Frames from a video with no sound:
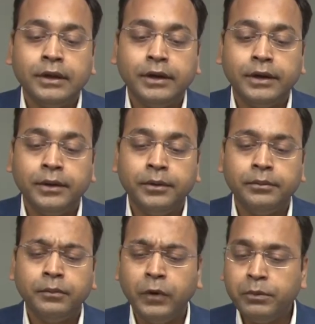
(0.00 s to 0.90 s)

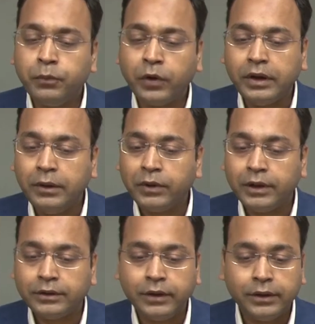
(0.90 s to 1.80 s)
More importantly, what
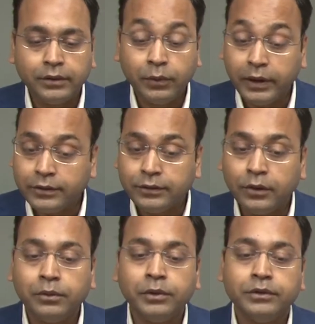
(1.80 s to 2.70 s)
I thought, what I
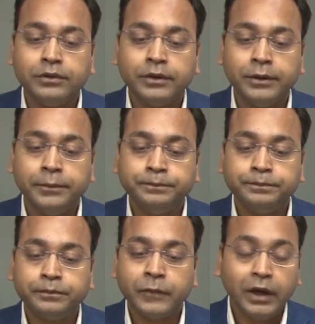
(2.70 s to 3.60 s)
saw was
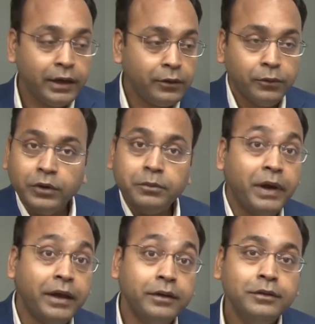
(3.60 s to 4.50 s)
I had a good
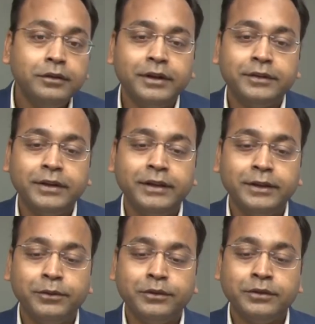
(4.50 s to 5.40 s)
panel. I think
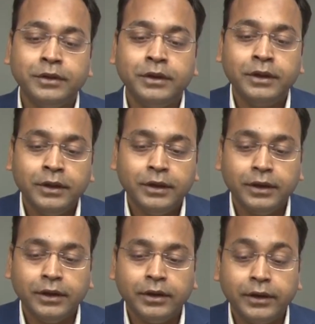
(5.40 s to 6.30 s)
there was
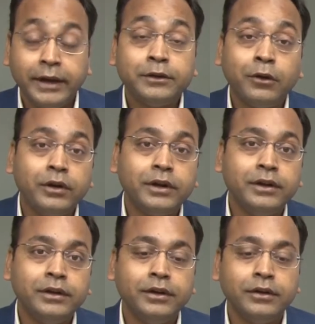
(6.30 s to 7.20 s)
a great thought
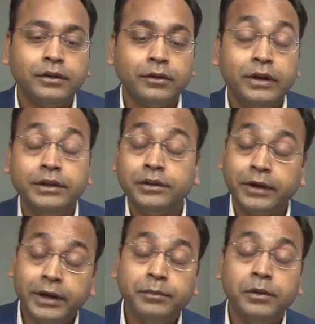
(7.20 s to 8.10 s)
in calling the
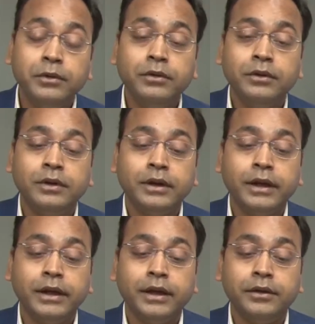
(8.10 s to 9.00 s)
right people
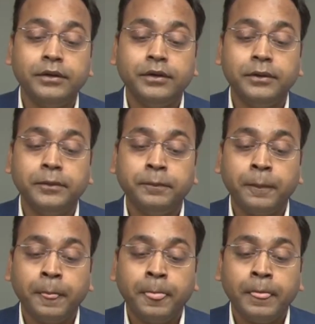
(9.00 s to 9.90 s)
and
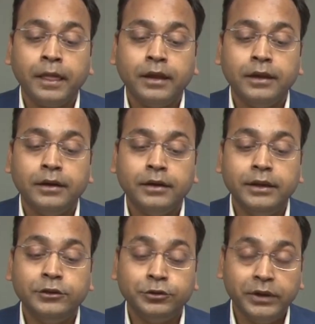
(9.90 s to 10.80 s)

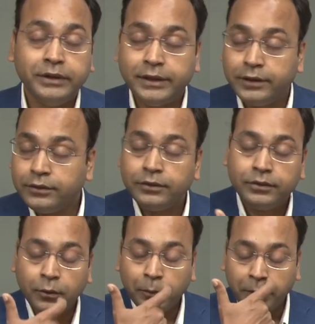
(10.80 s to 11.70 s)
ensuring that there is
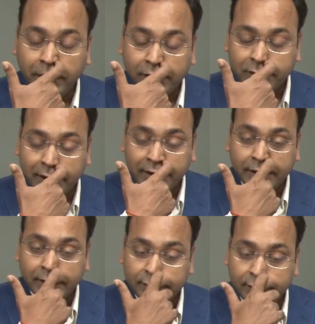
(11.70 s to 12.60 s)
openness and
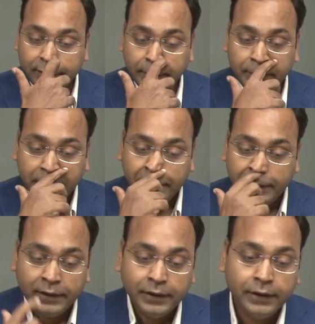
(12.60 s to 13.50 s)
there is the
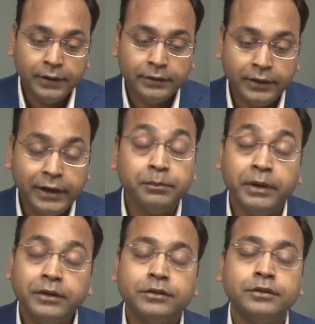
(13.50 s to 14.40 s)
right
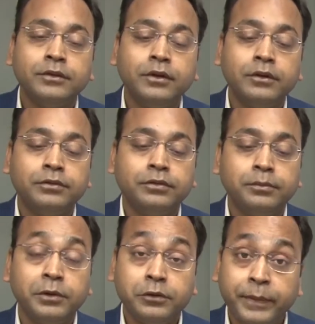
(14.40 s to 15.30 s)
mix of
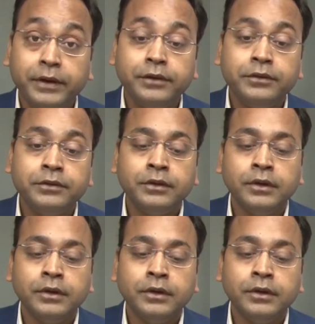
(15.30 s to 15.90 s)
perspectives.